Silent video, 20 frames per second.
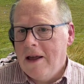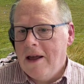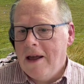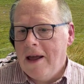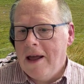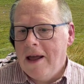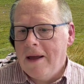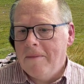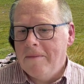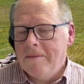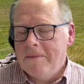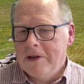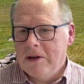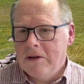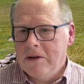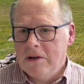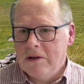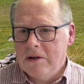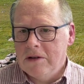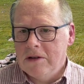
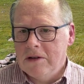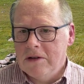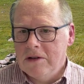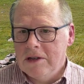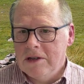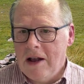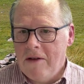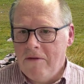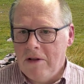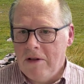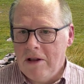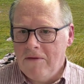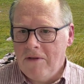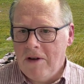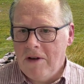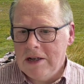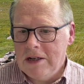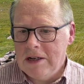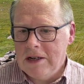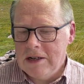So there's several
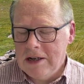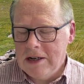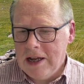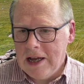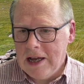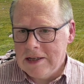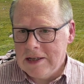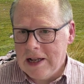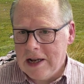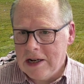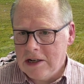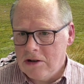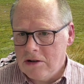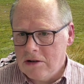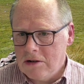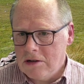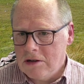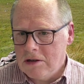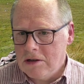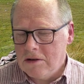invited and guest
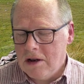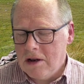lecturers